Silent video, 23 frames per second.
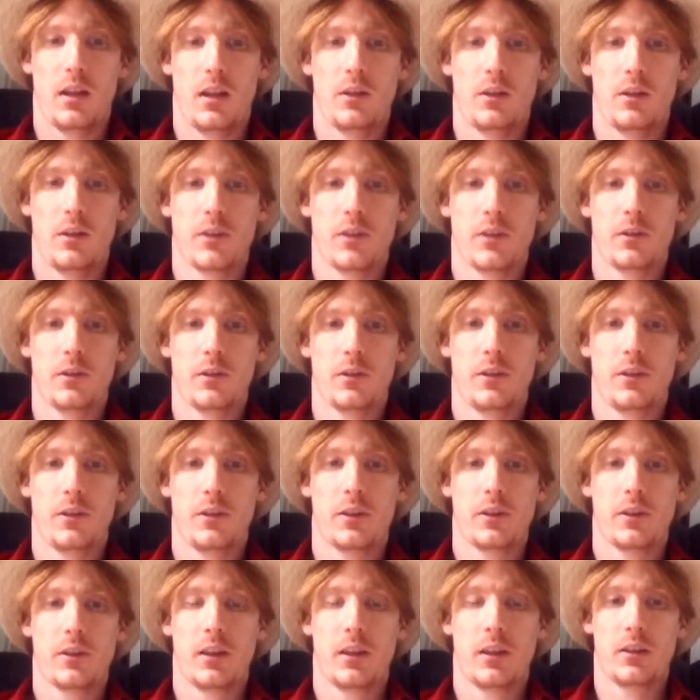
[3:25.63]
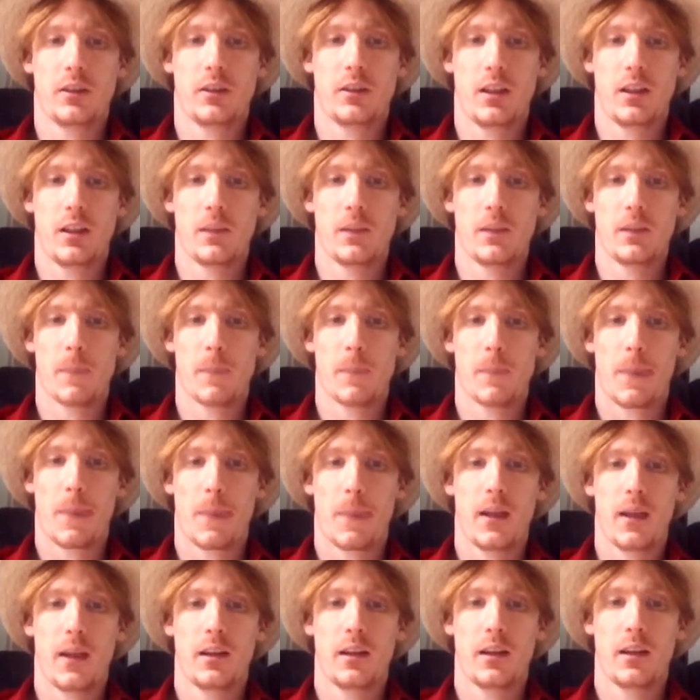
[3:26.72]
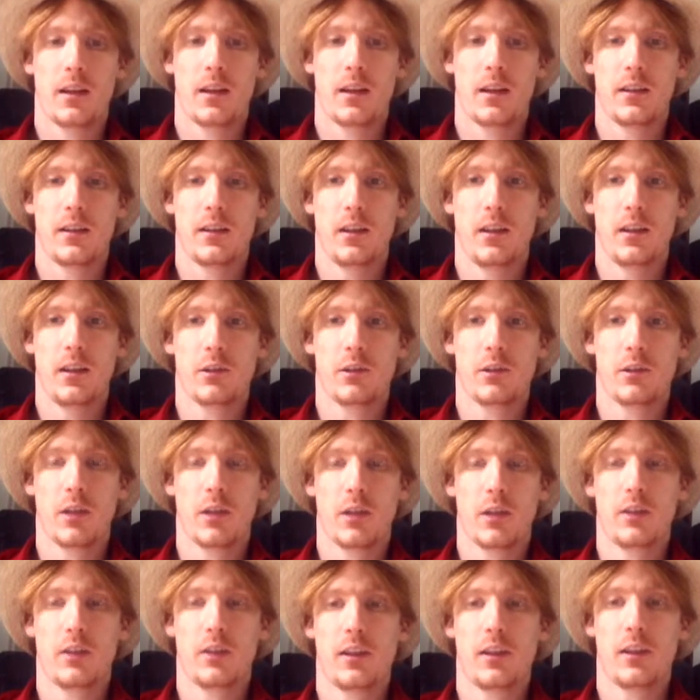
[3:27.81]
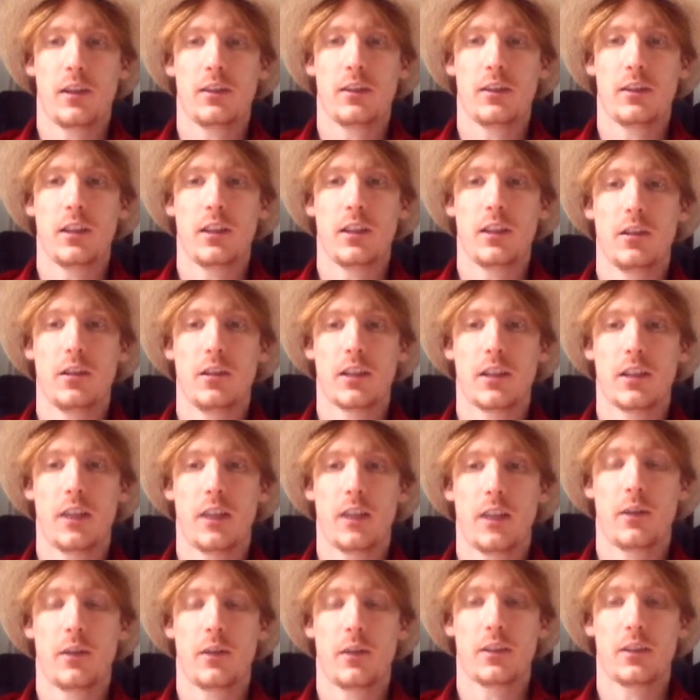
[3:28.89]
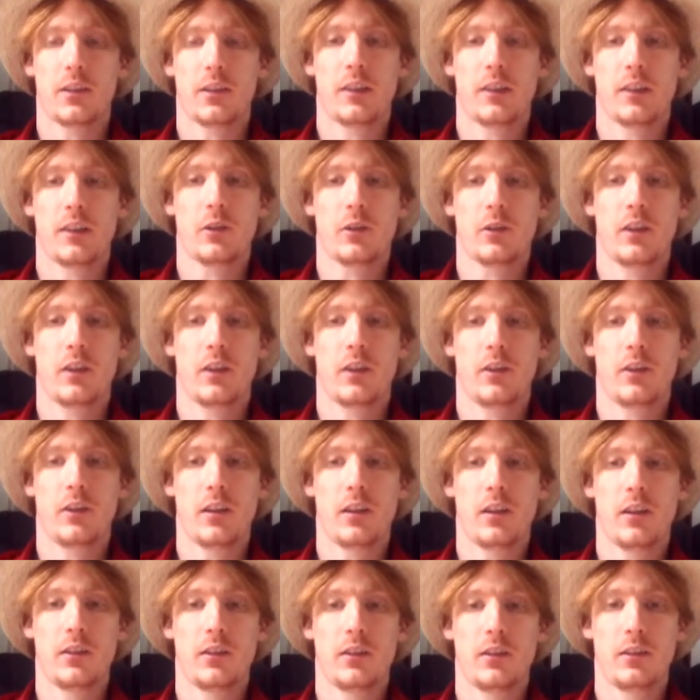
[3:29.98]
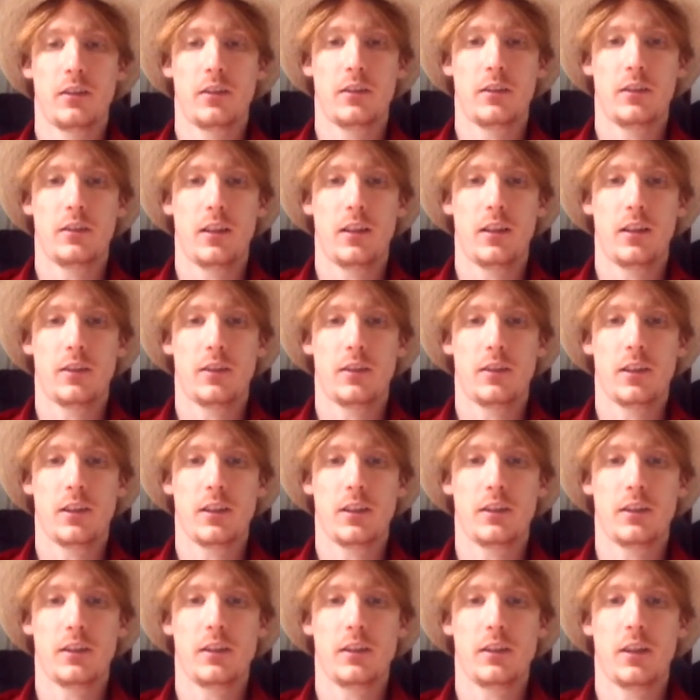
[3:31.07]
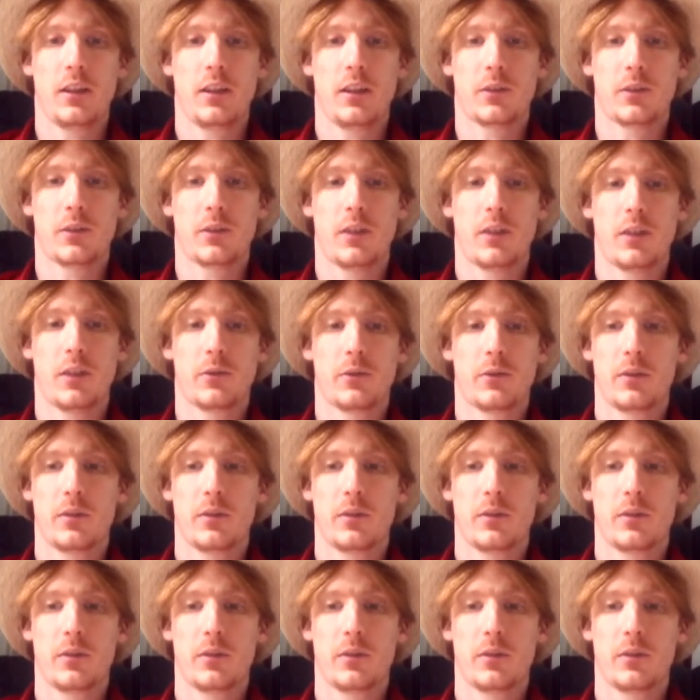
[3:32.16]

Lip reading: you also notice that I initialized in SDL.fs. I initialized the SDL TTF stuff.